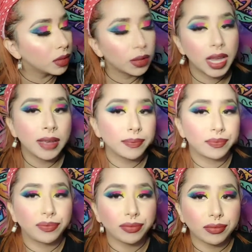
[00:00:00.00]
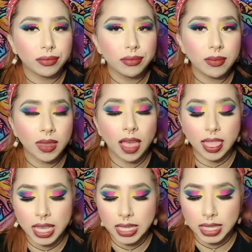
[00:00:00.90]
so yeah
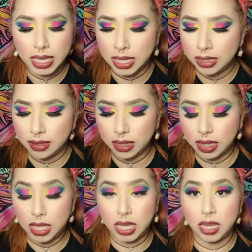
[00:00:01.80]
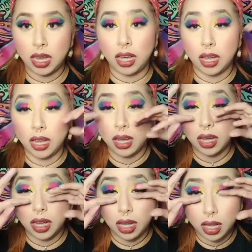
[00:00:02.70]
this is the uh,